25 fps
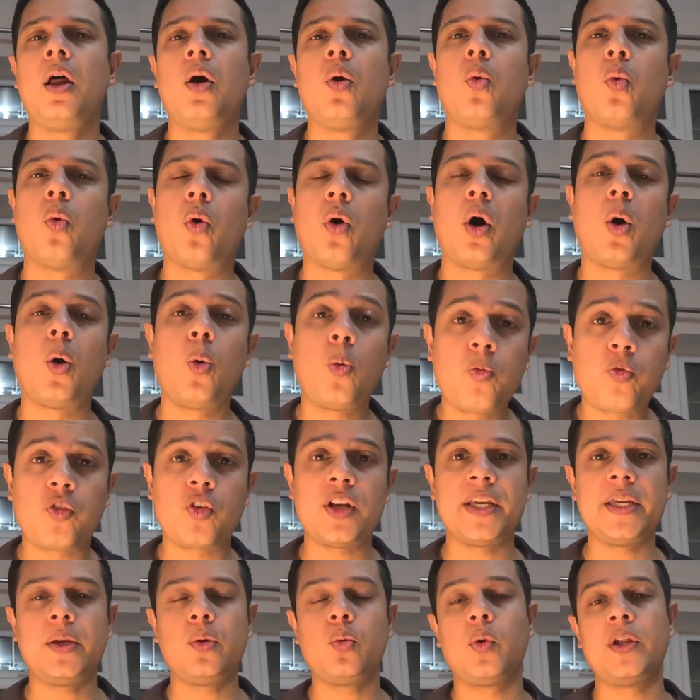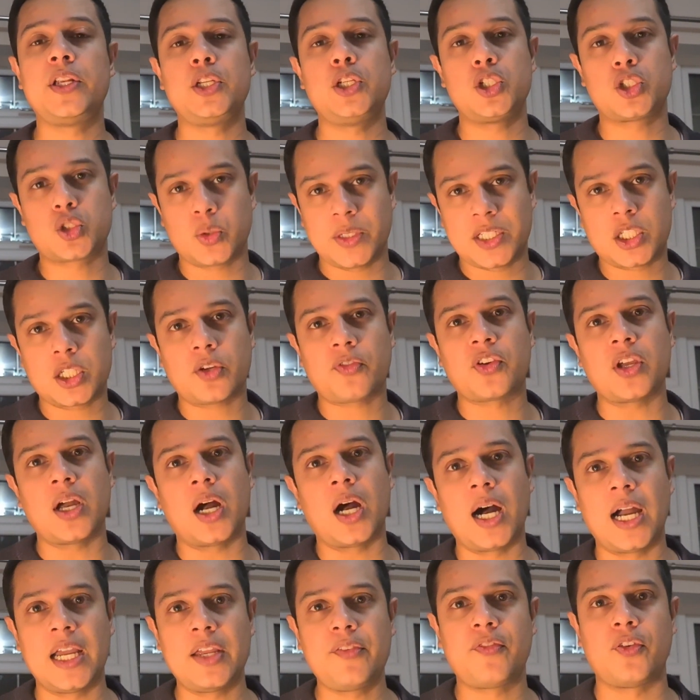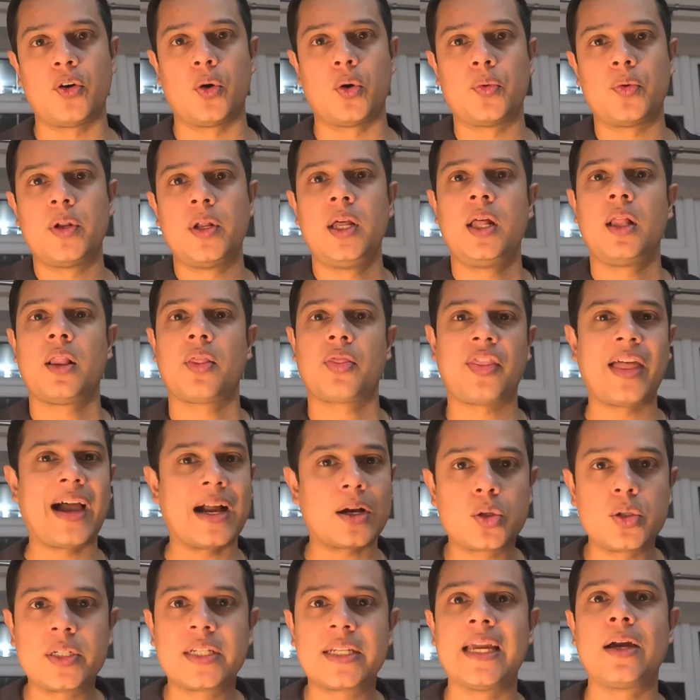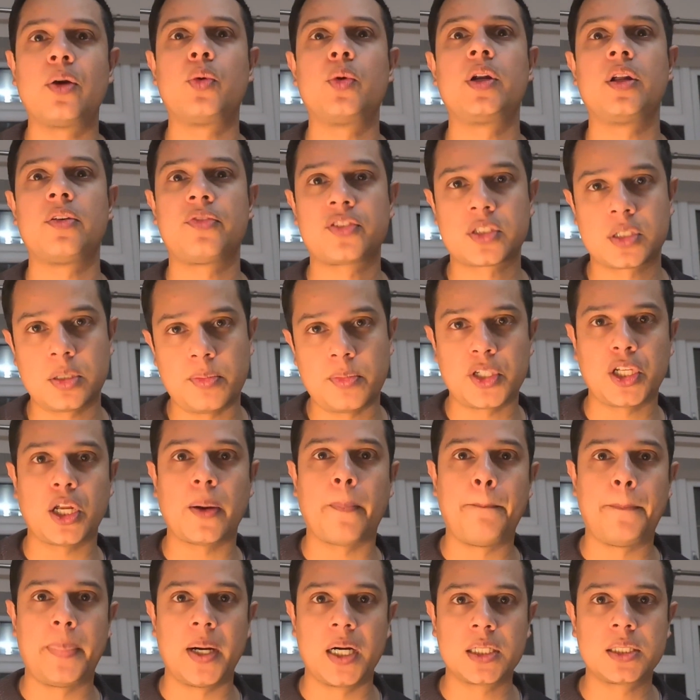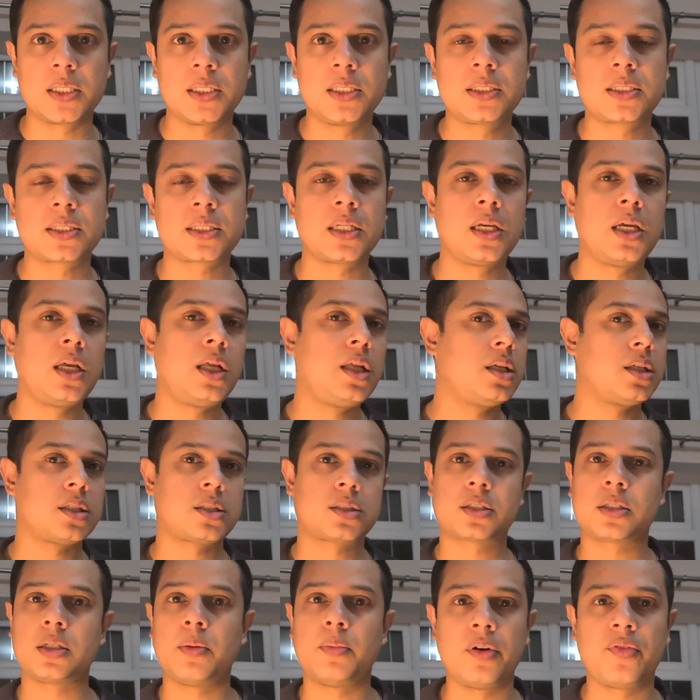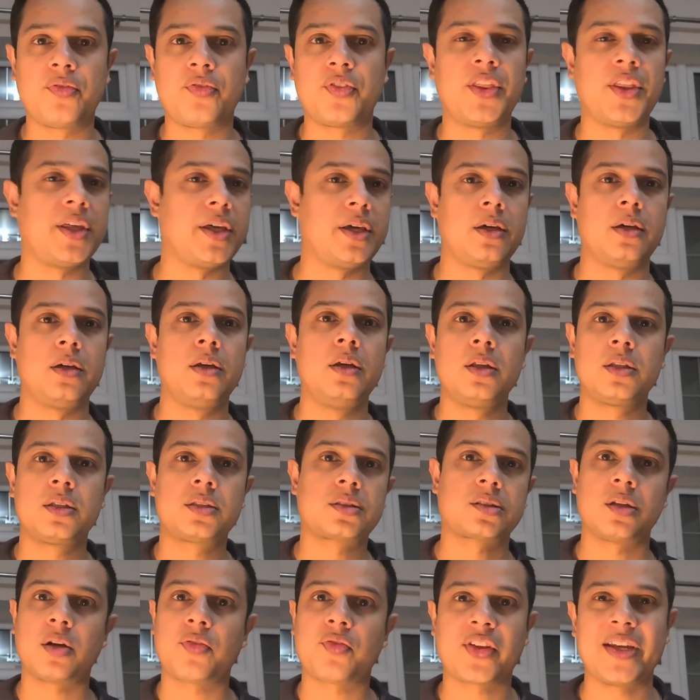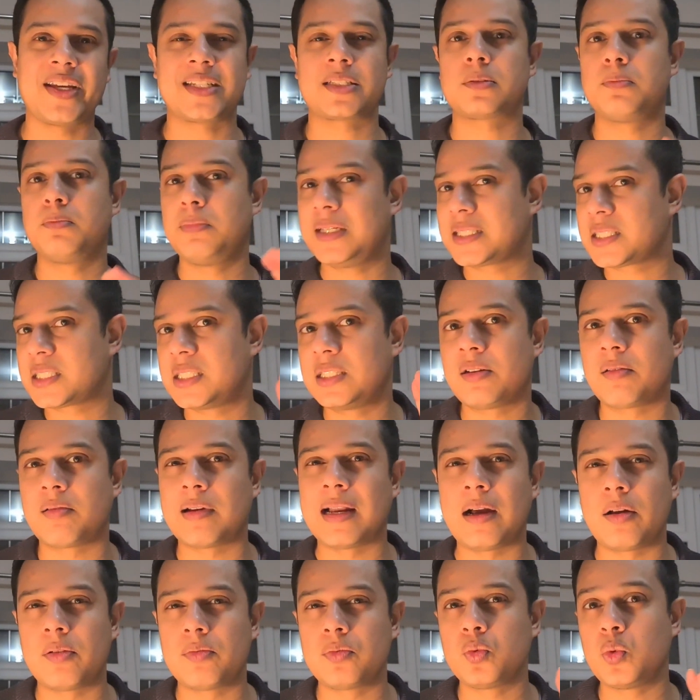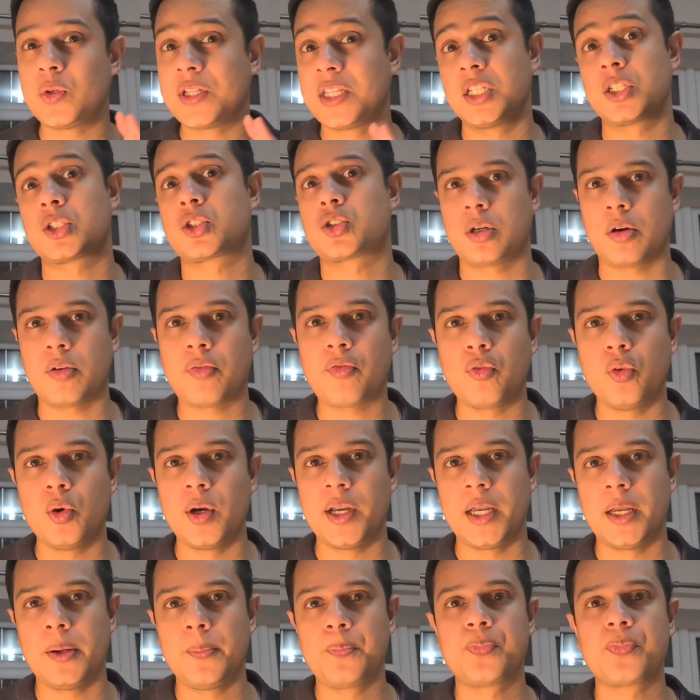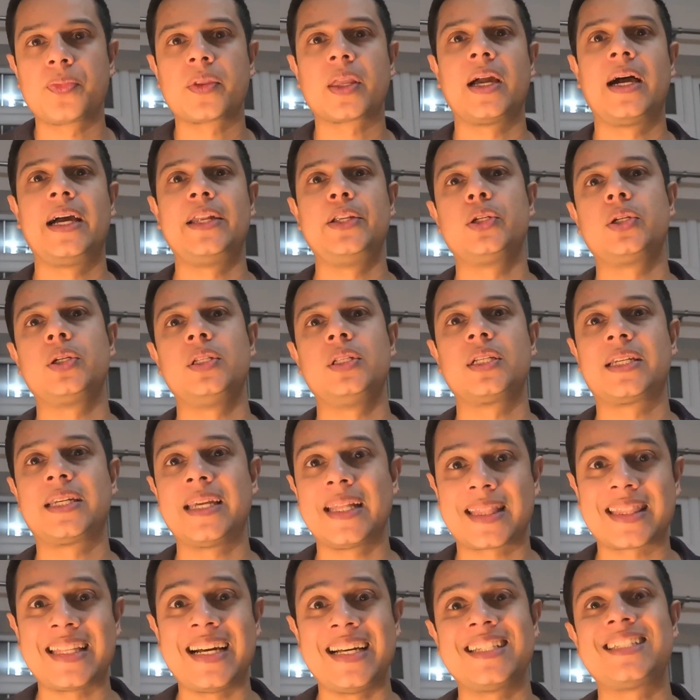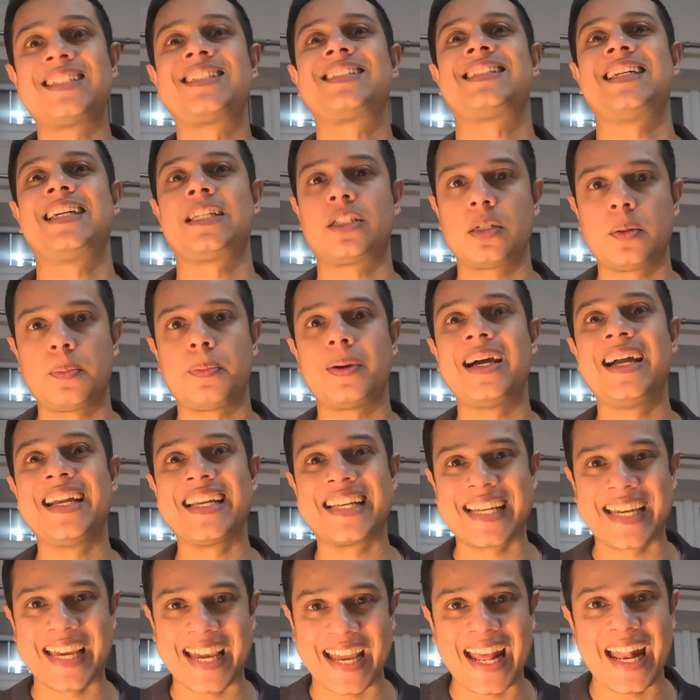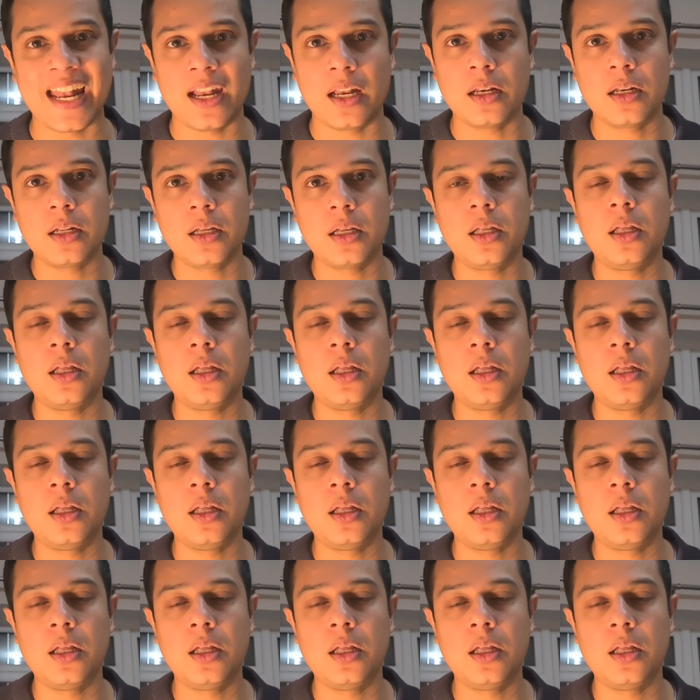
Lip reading: Hopefully when you switch off your iPhone, that could get rid of some of your bugs, some of the stuff that's messing around with the software, and you can get that set up again.